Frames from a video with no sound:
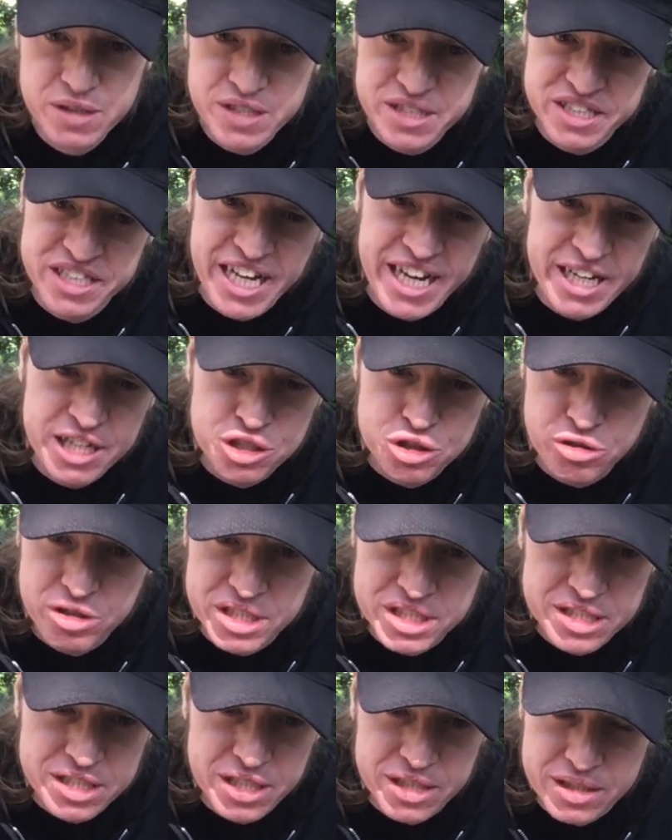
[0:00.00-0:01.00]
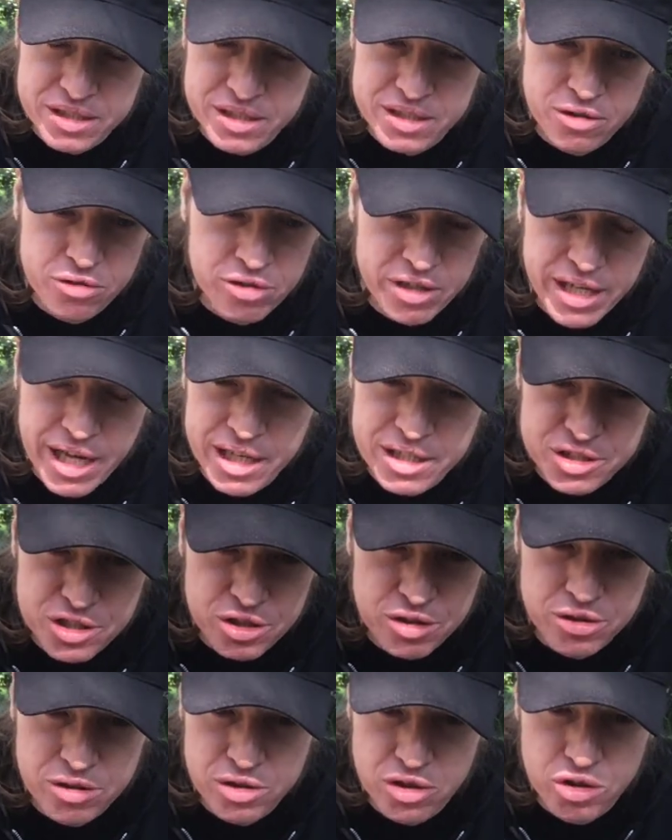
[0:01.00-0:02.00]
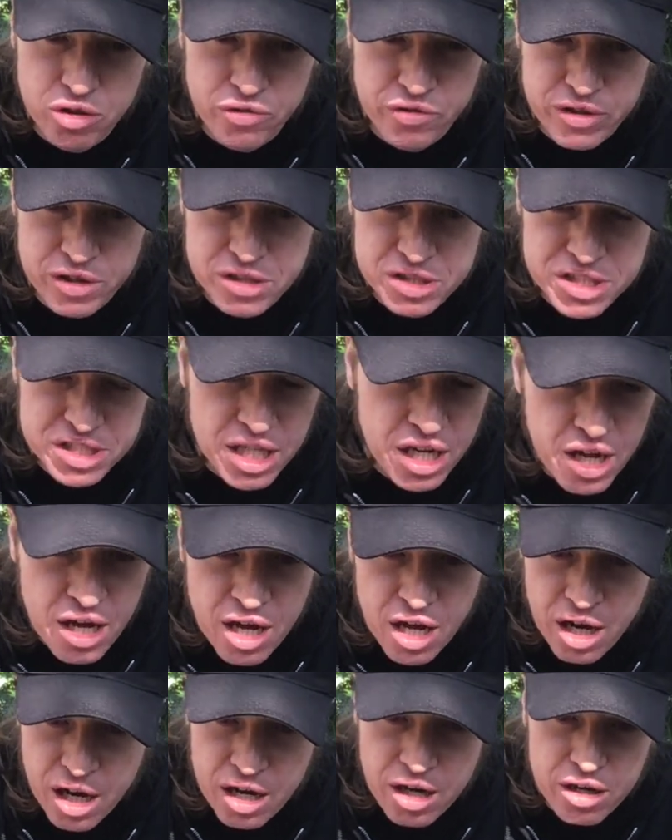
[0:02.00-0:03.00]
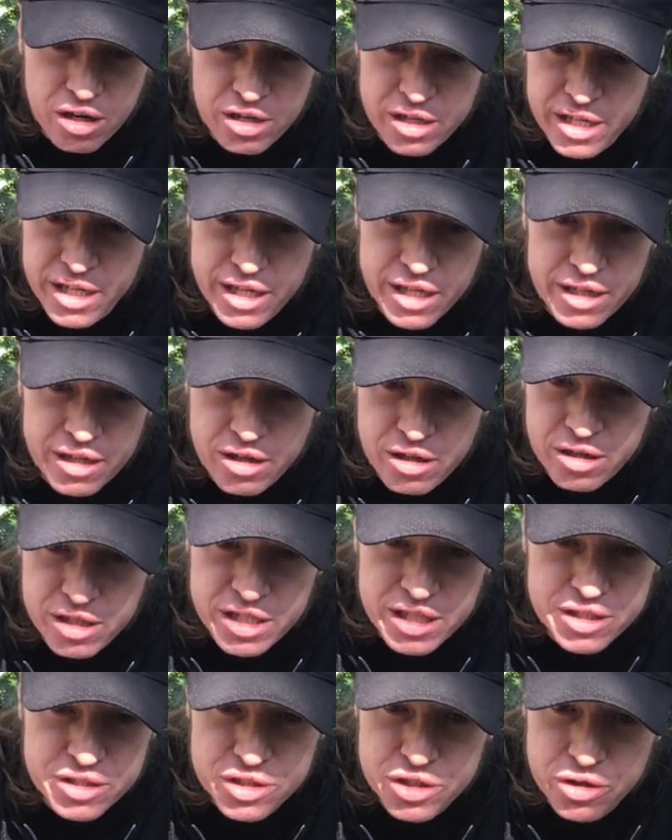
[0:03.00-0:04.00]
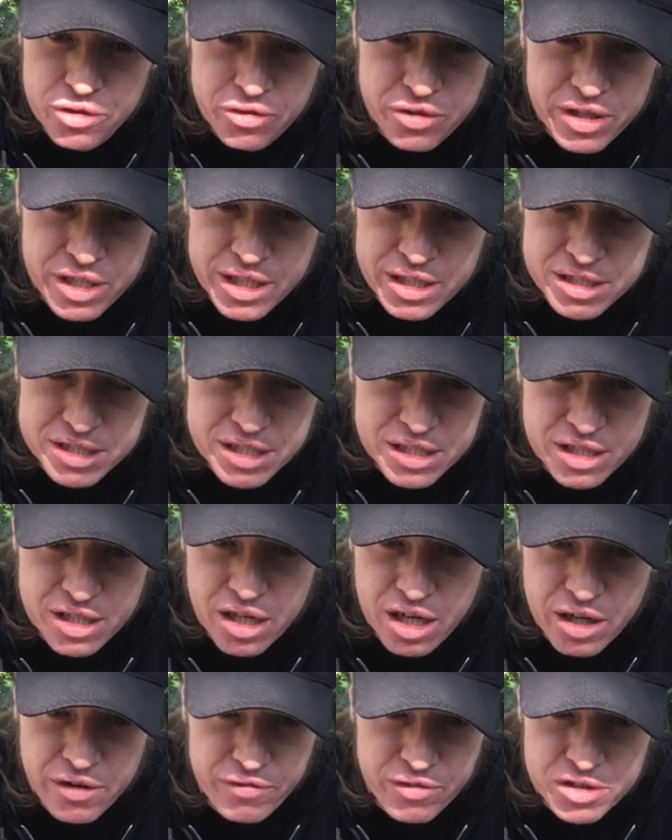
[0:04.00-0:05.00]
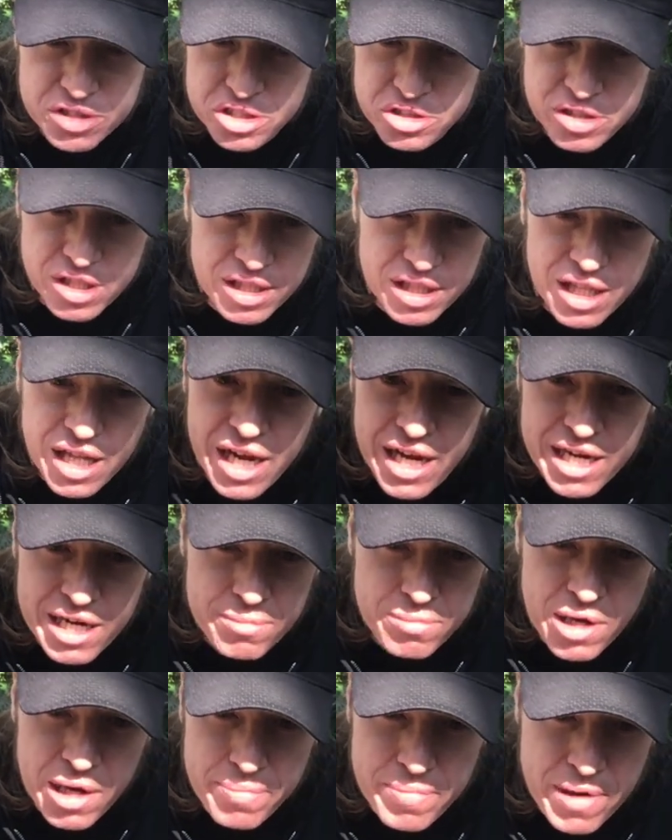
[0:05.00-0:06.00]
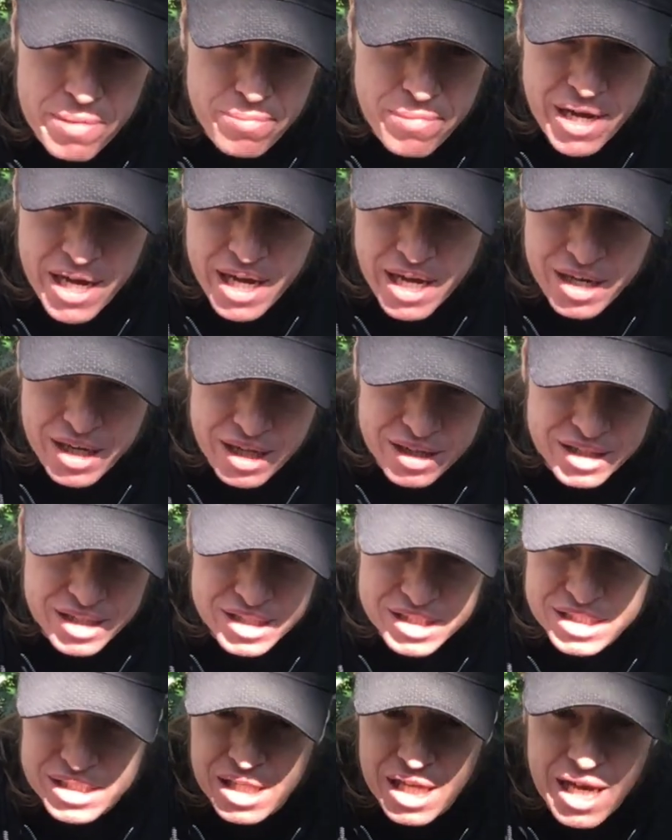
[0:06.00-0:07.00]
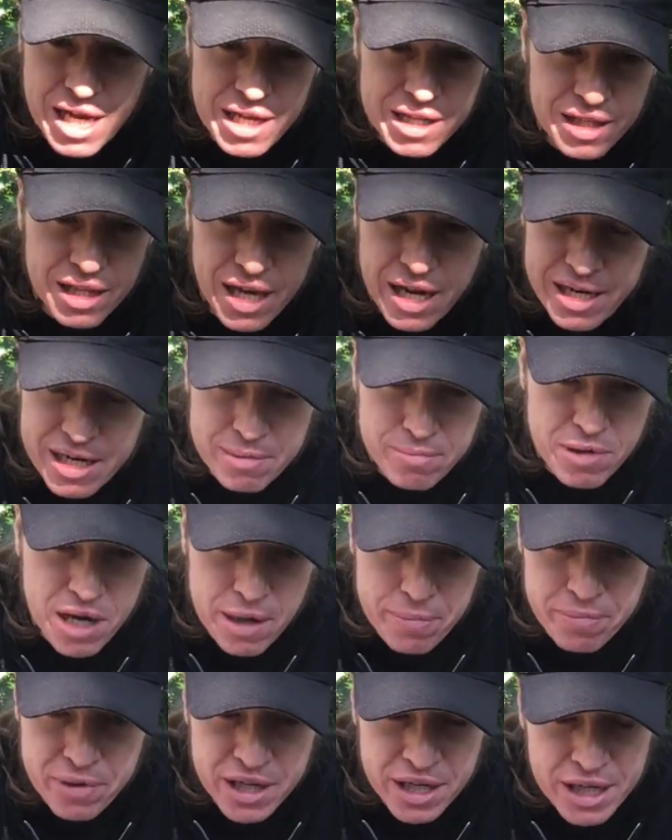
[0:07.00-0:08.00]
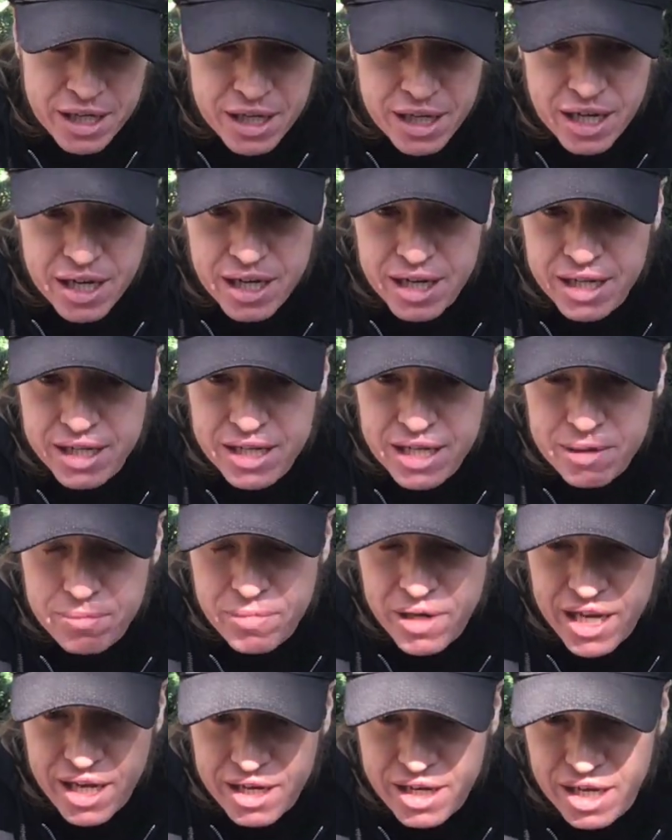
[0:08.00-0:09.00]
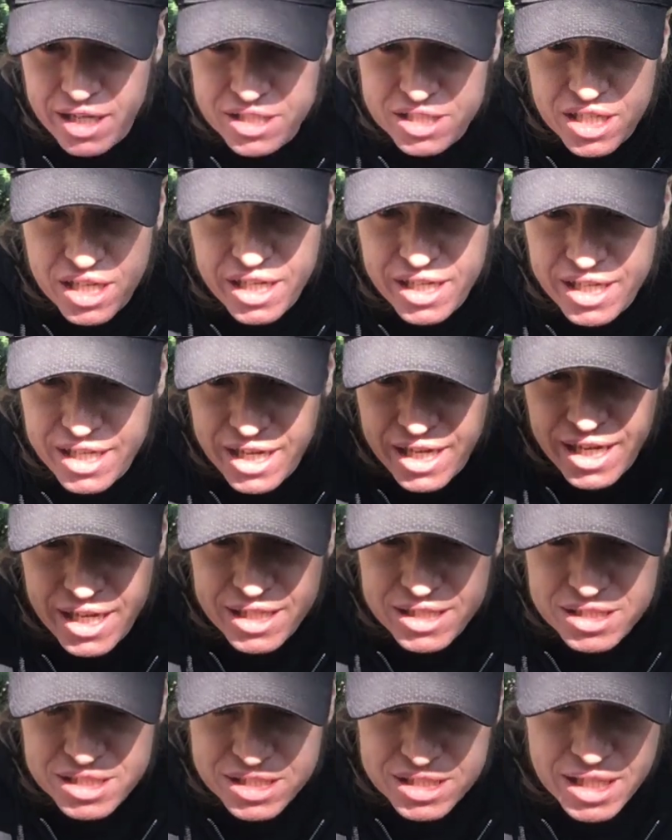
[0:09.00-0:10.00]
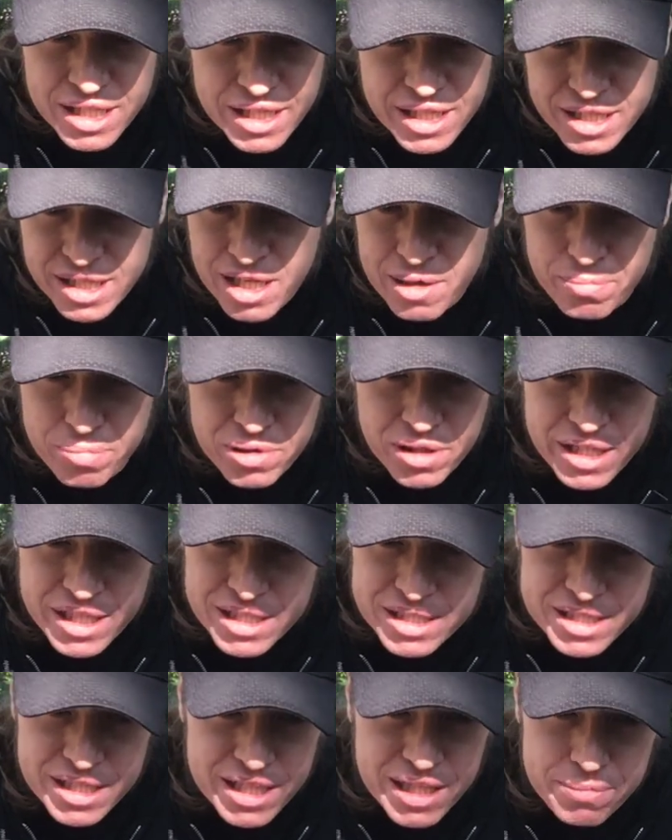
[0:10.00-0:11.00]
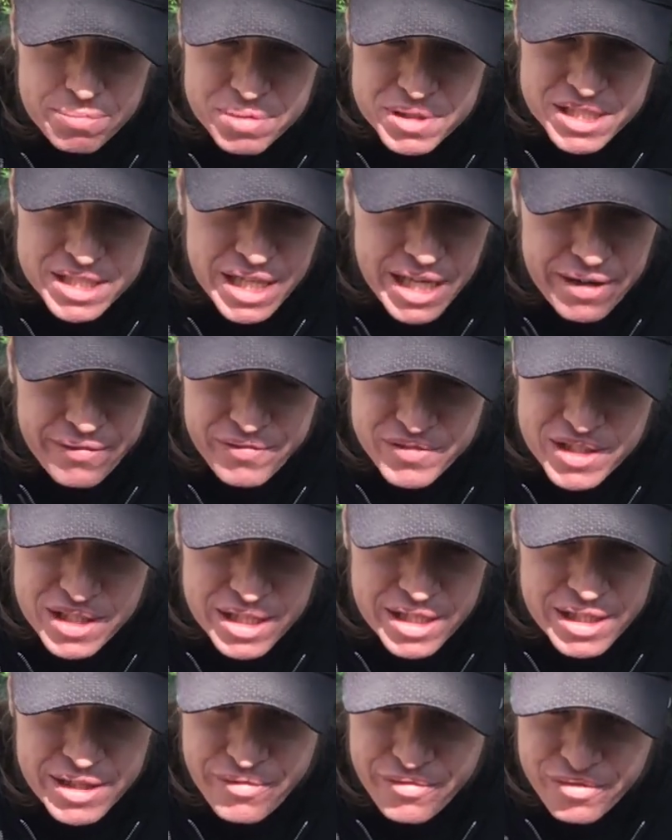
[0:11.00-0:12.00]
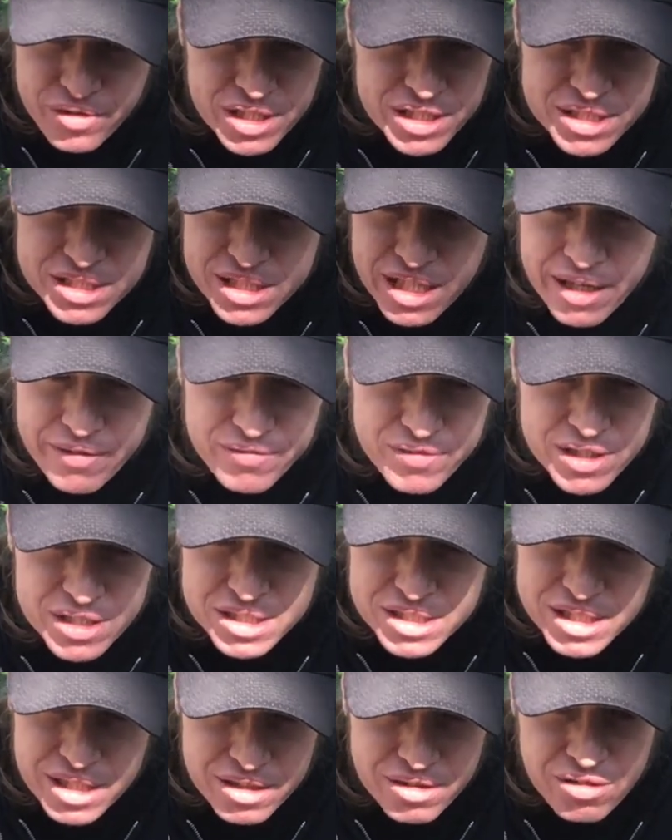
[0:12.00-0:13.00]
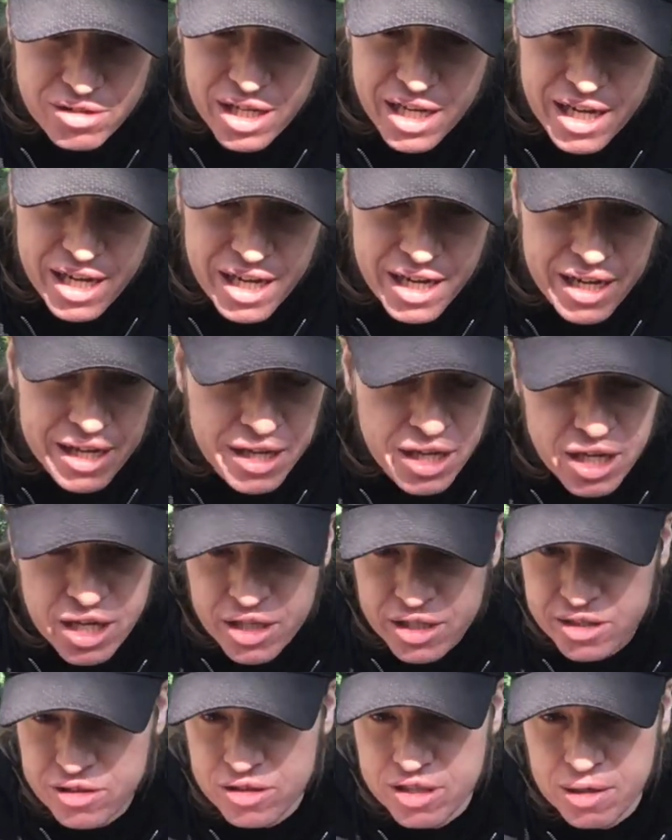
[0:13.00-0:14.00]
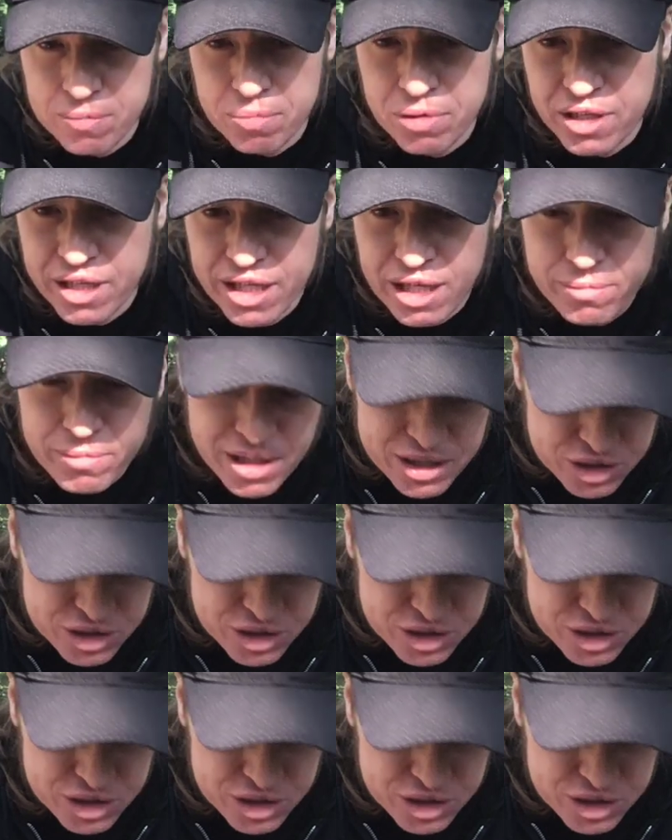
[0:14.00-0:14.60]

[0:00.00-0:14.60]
Dangerous to create turnovers. Hard hitter, can do things in coverage. You can line him up in man on the slot, line him up in man on tight ends. Can play deep safety, free safety, single high. You can play him